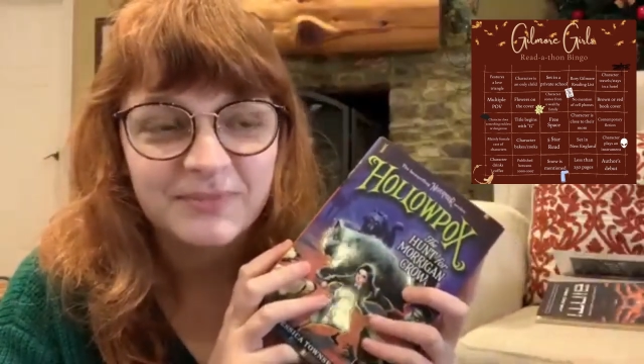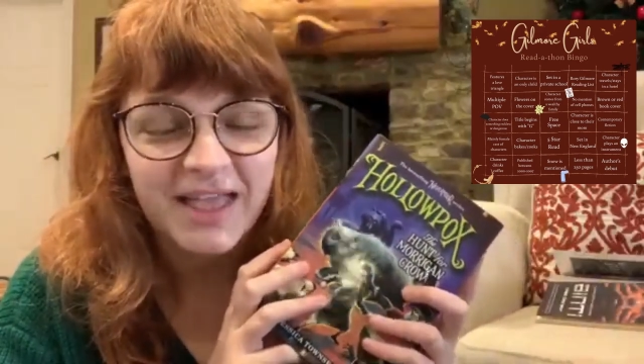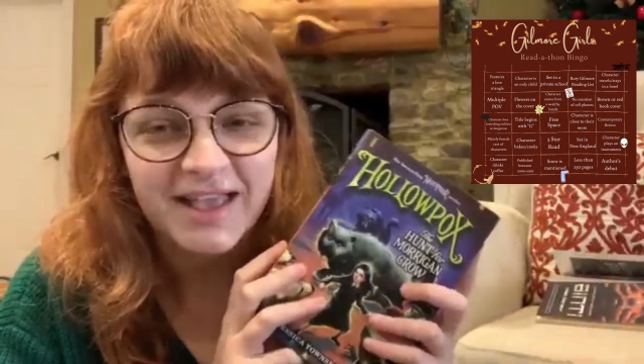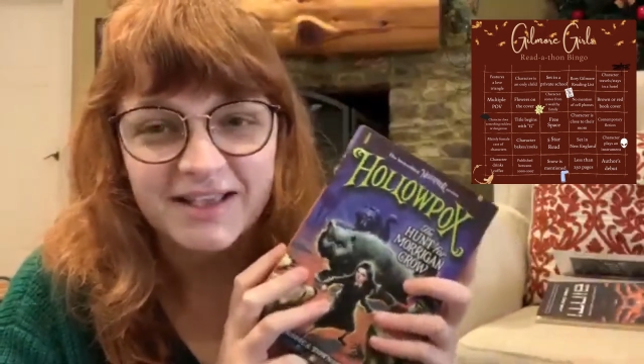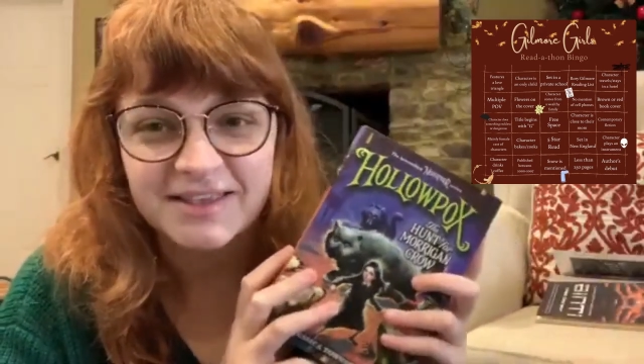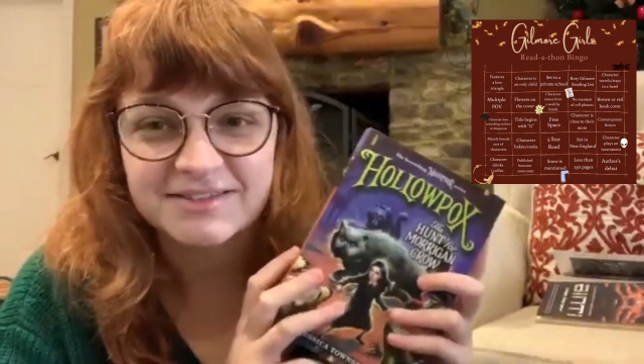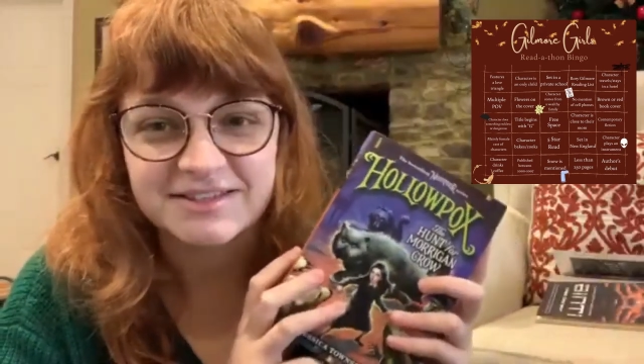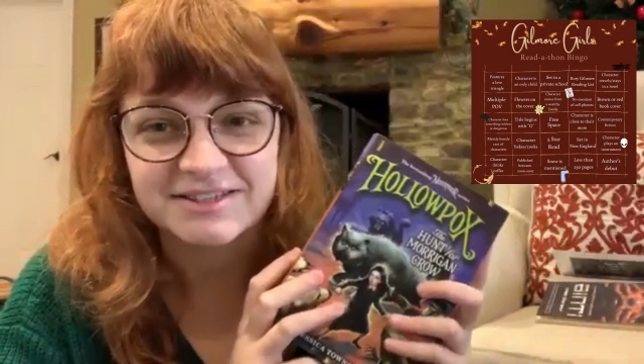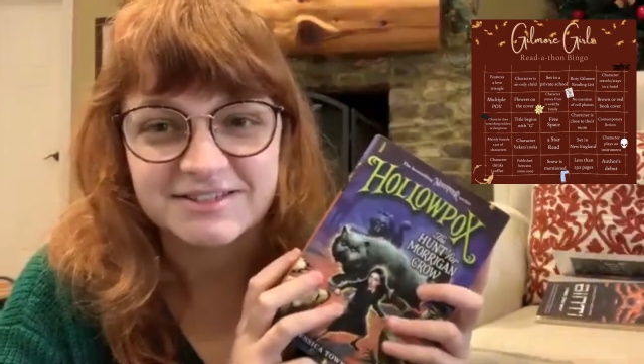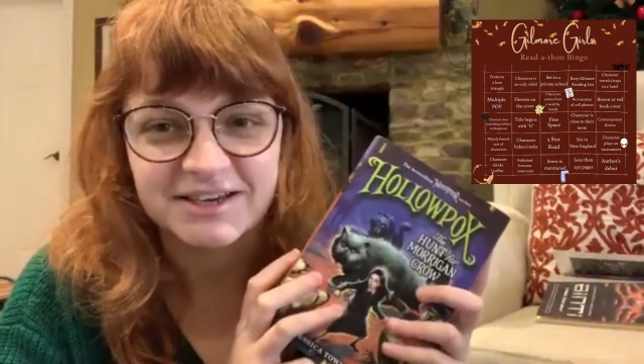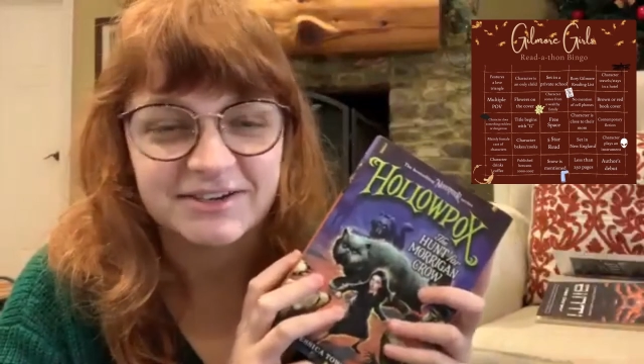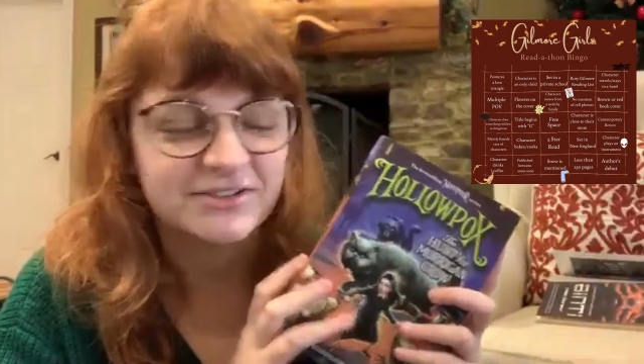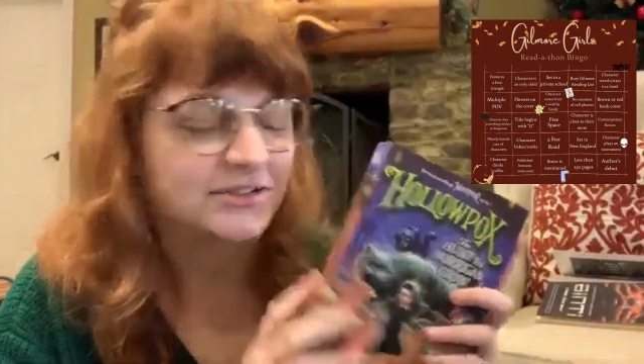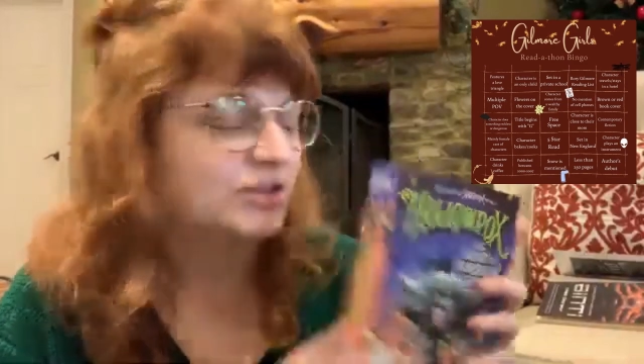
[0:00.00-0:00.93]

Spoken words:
I guess that's technically